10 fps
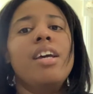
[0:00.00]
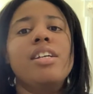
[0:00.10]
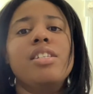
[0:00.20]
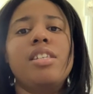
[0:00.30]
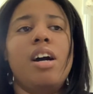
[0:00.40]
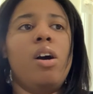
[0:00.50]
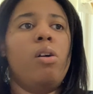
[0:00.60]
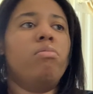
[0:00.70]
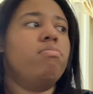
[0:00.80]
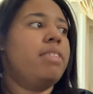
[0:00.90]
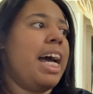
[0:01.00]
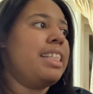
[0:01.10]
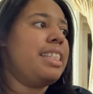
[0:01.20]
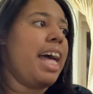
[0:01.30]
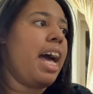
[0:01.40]
So
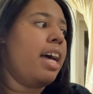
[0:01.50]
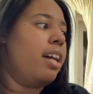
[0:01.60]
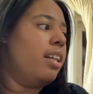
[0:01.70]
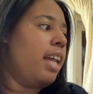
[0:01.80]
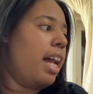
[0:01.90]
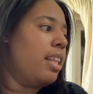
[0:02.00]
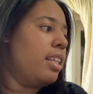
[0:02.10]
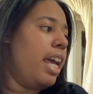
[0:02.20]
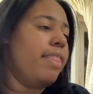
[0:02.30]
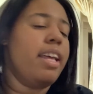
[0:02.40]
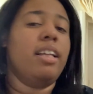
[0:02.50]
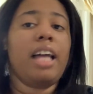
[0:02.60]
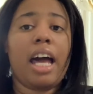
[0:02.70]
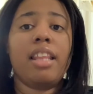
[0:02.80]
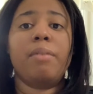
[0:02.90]
that's that. A lot of the, and then a
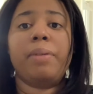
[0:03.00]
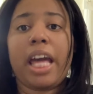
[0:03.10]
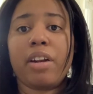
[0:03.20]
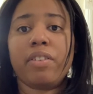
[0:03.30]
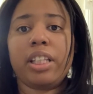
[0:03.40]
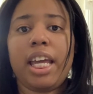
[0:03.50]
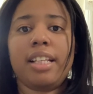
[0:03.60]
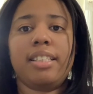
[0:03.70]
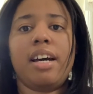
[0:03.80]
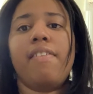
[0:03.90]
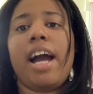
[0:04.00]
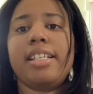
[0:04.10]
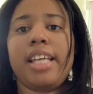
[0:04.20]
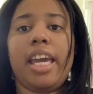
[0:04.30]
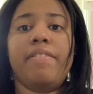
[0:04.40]
lot of the planner related stuff I
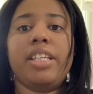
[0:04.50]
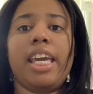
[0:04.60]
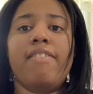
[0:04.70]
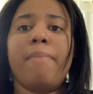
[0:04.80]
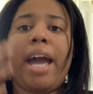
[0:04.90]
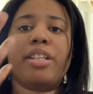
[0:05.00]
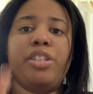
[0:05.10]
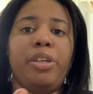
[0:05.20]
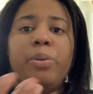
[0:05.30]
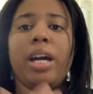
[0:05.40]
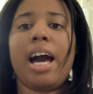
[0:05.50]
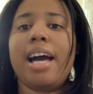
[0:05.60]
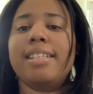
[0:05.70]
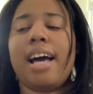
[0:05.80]
save to give back to you guys.